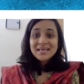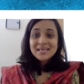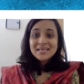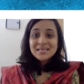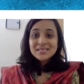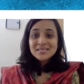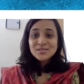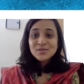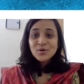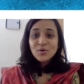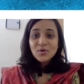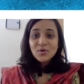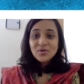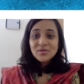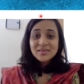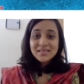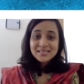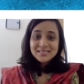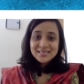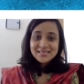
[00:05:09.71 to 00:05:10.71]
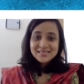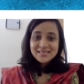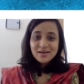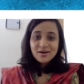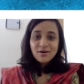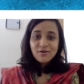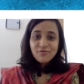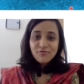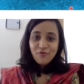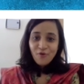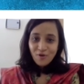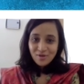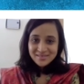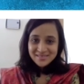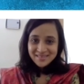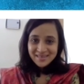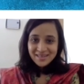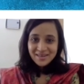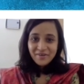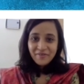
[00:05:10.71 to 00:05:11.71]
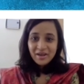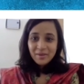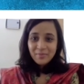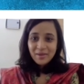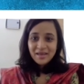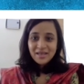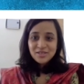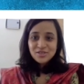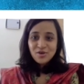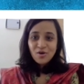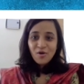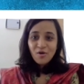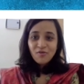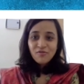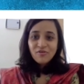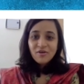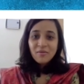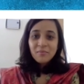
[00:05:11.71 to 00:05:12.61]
So this is a false color image of